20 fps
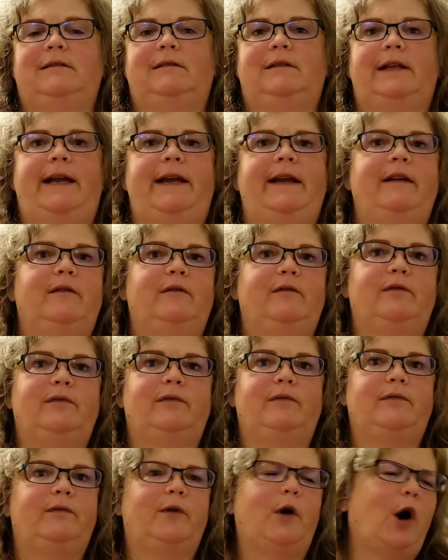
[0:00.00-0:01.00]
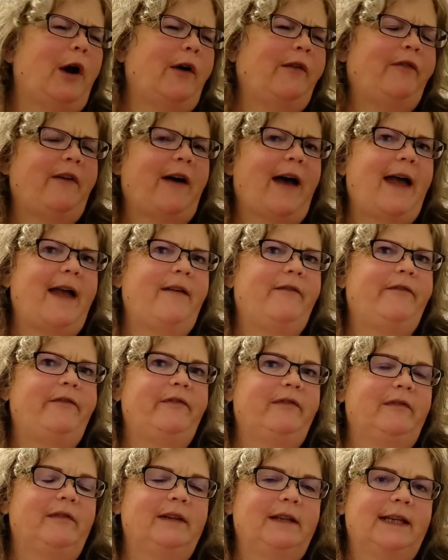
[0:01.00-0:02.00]
like 4 or 5
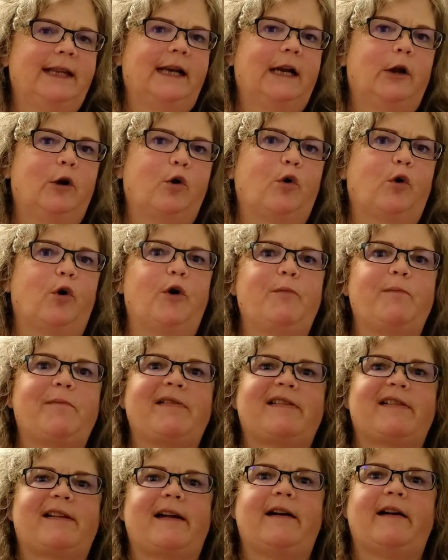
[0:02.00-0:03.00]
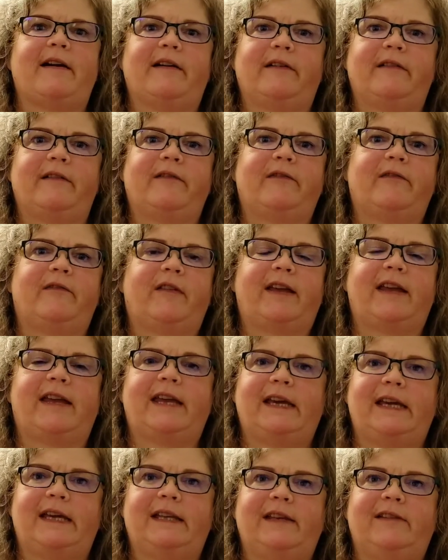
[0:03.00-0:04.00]
little groups of
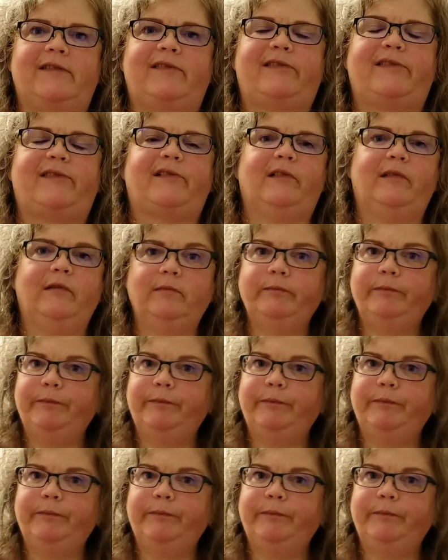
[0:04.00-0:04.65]
kids